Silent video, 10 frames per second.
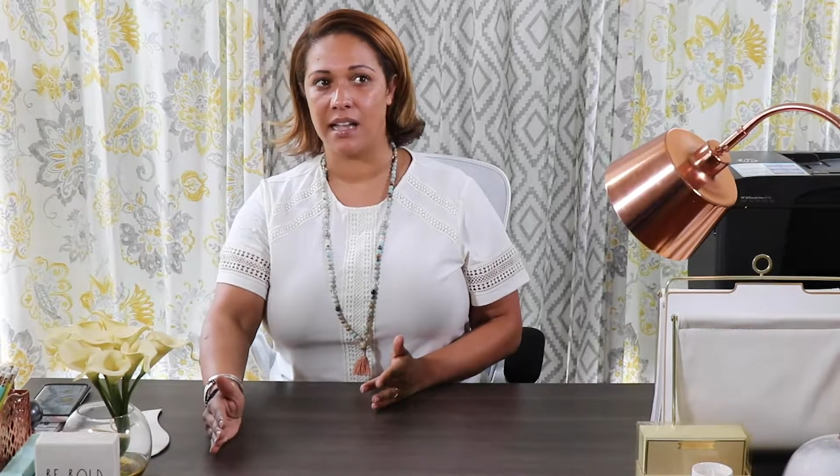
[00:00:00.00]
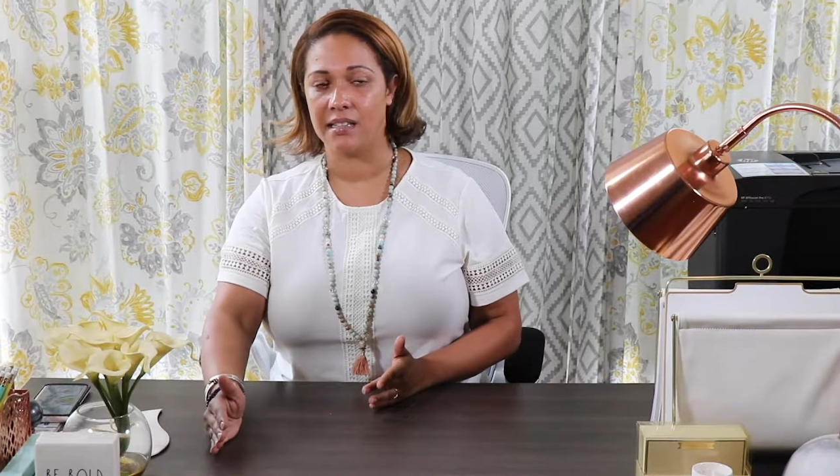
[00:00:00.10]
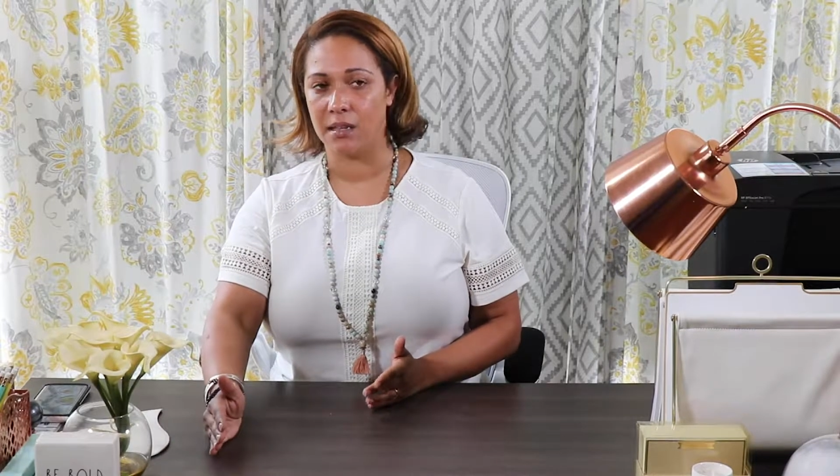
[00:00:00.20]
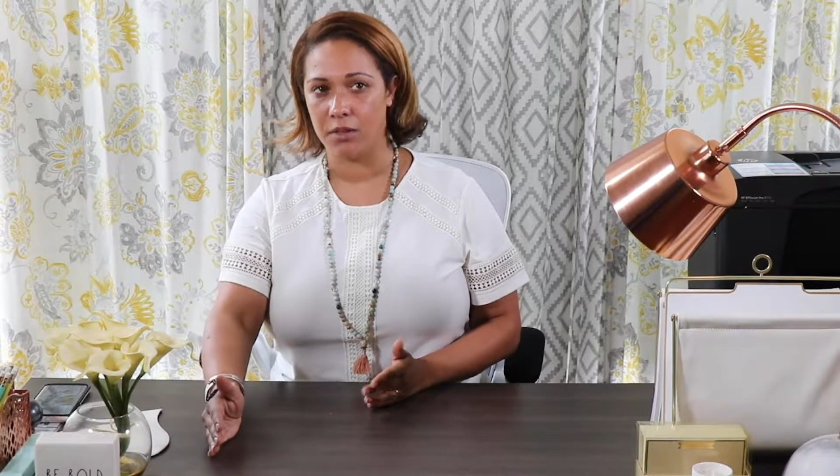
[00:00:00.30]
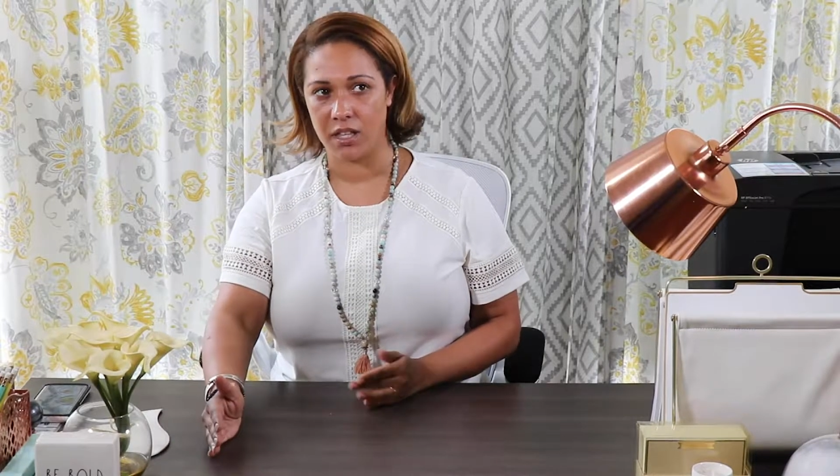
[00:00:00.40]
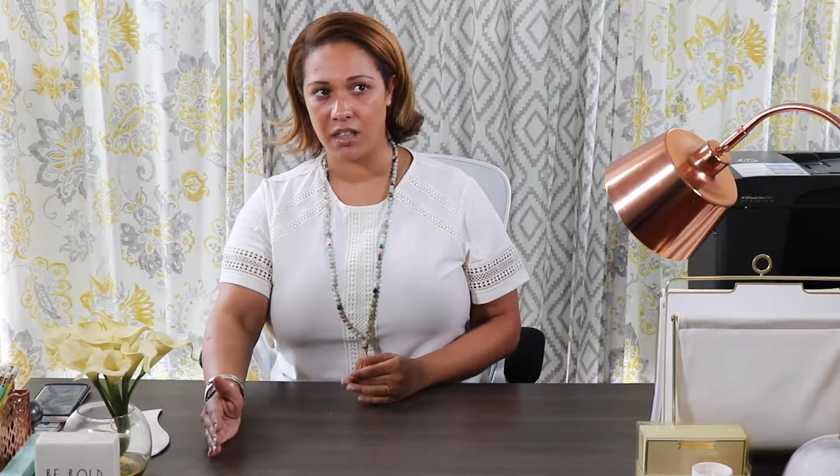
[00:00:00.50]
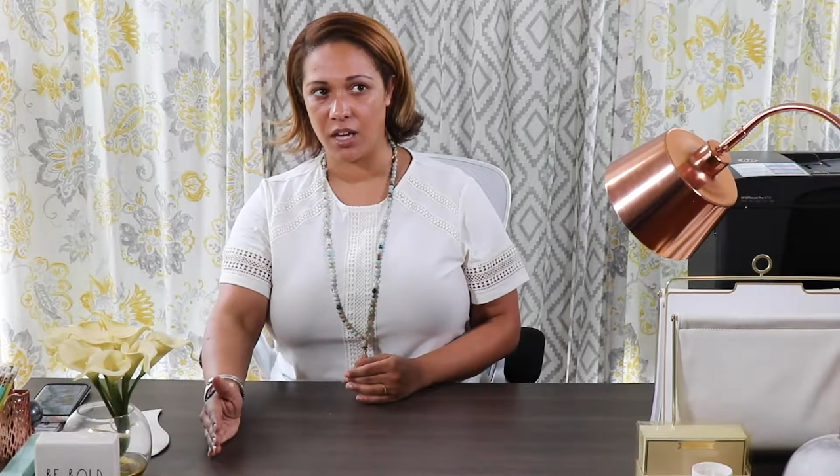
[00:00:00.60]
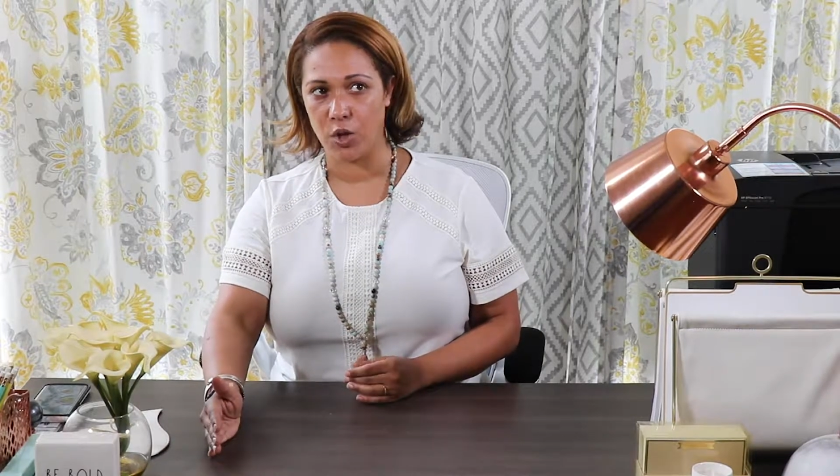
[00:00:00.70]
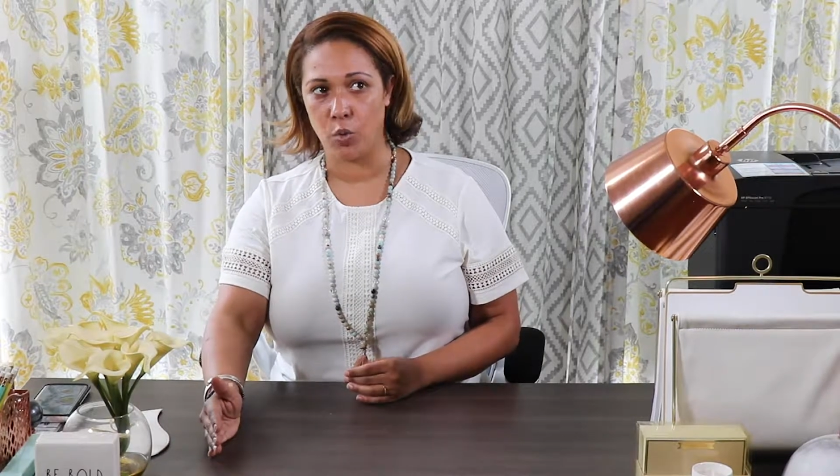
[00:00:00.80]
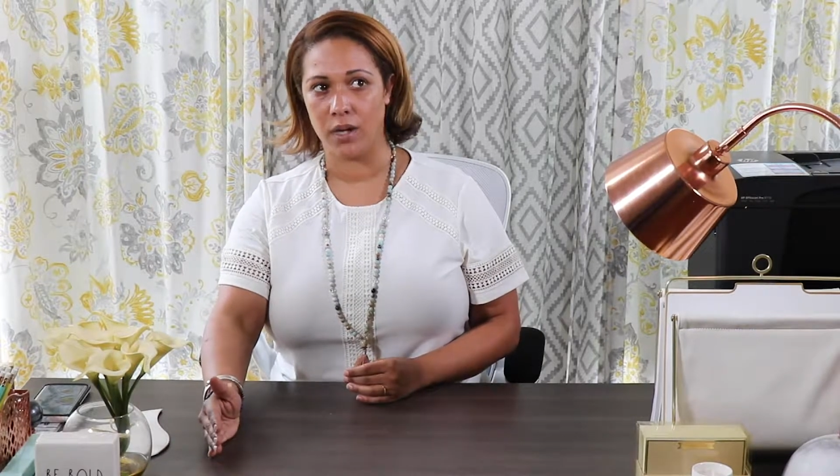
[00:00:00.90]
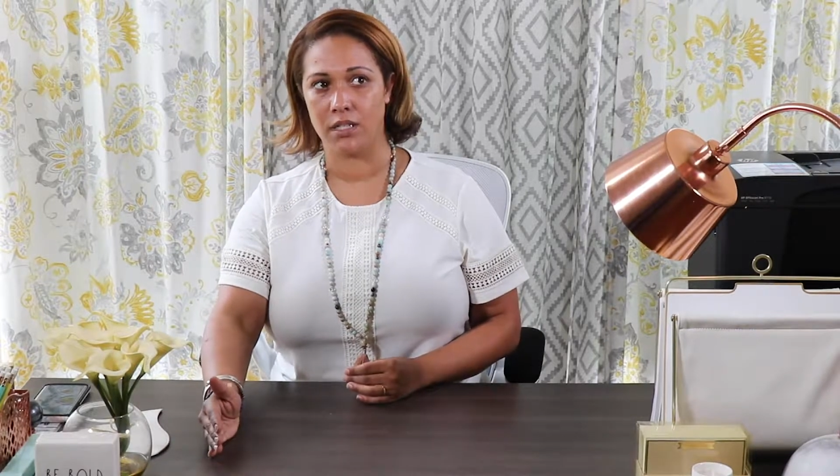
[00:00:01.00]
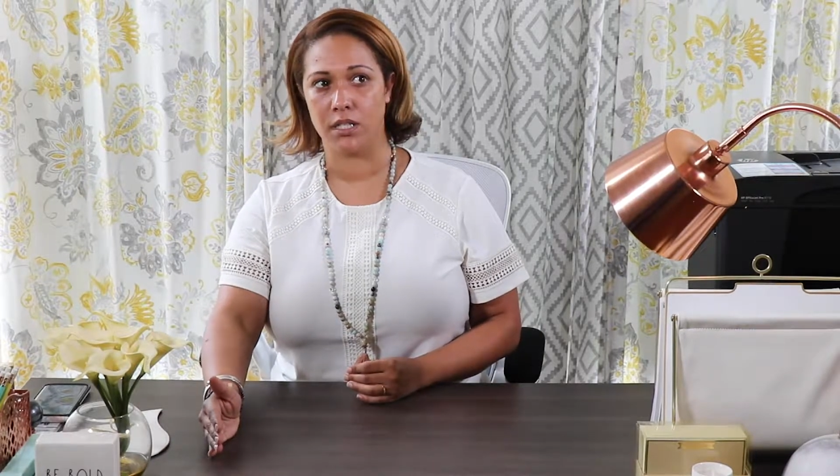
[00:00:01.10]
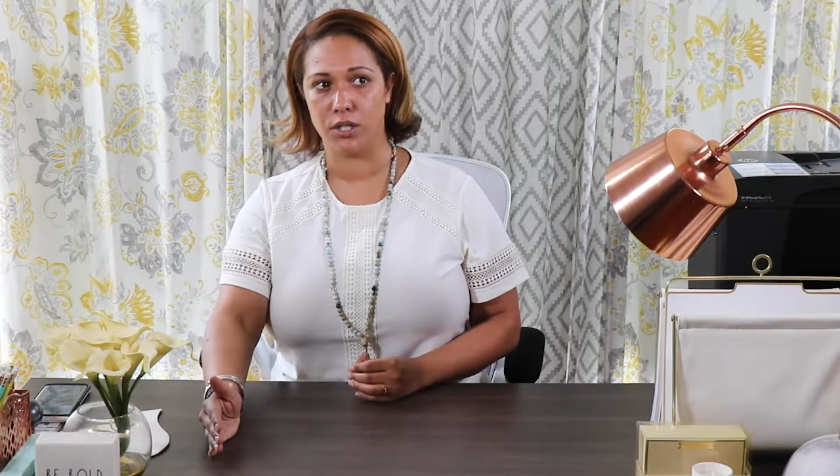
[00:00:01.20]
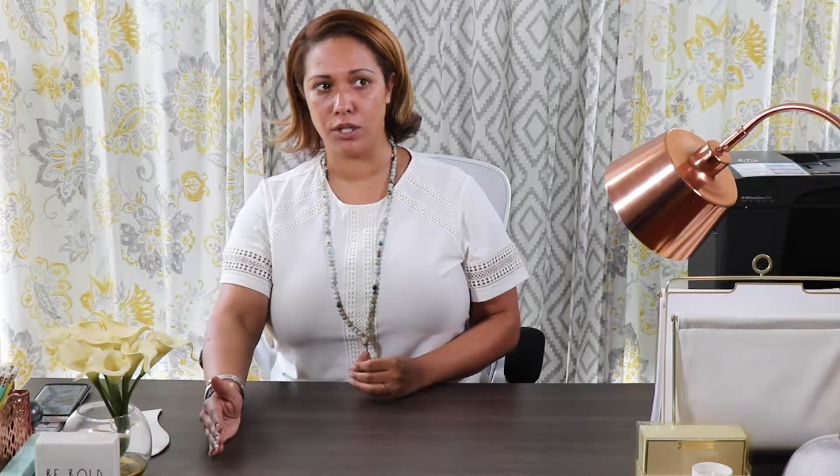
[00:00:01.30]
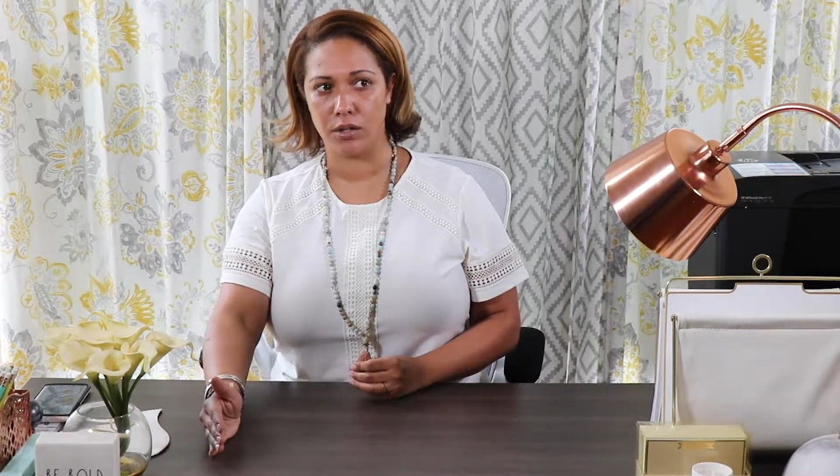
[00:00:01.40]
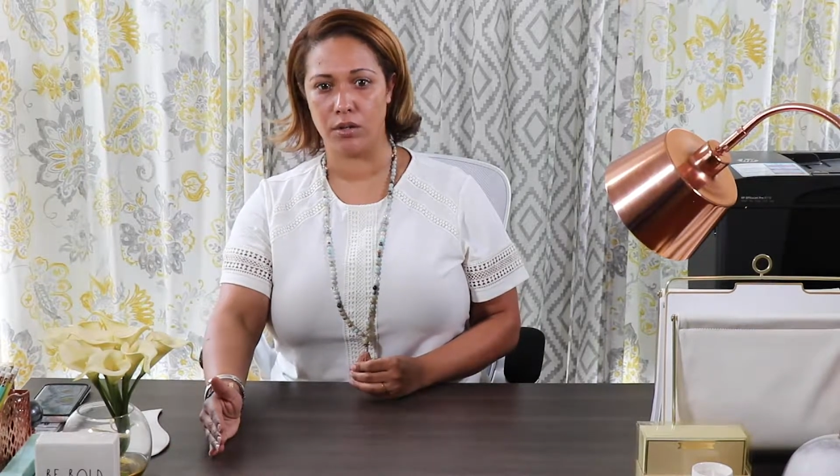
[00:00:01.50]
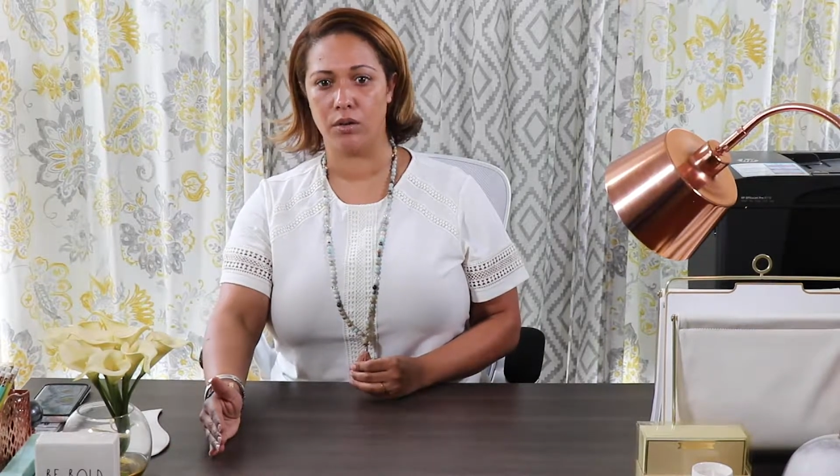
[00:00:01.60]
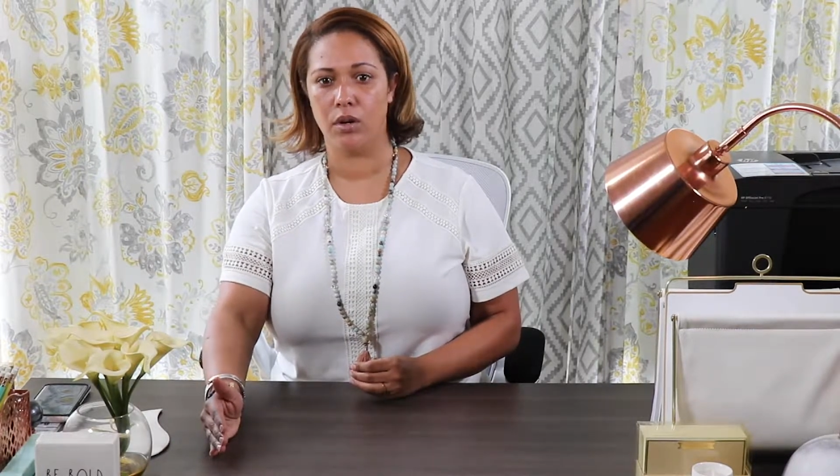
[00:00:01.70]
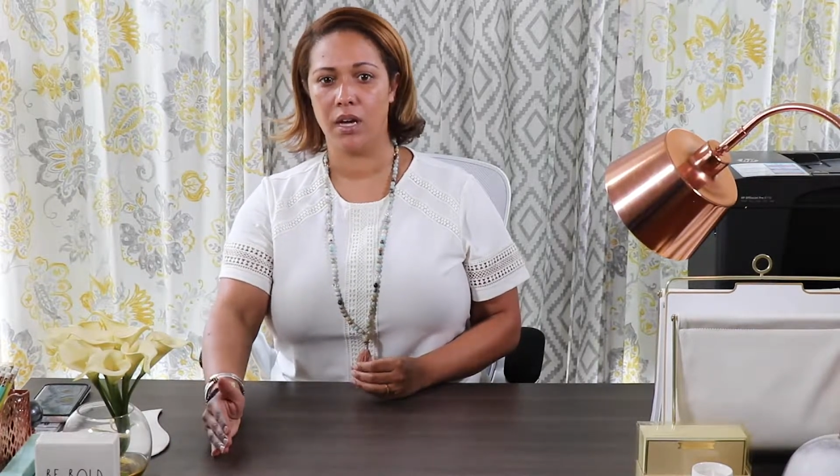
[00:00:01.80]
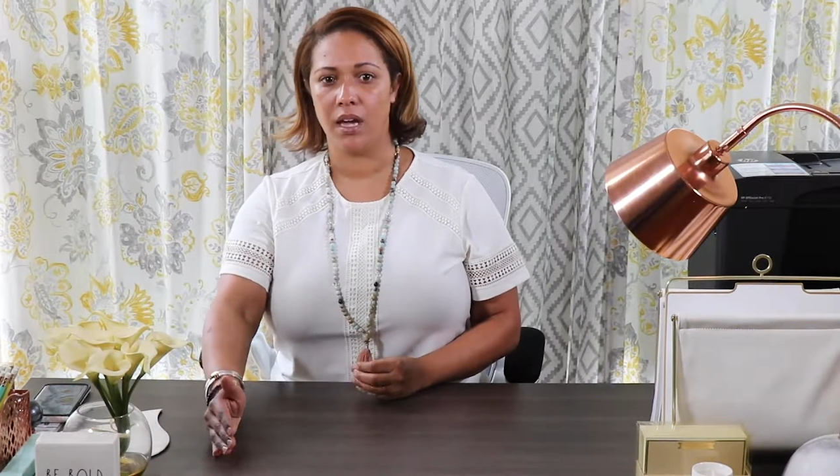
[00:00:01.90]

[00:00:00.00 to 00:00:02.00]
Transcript: not something that you want to do,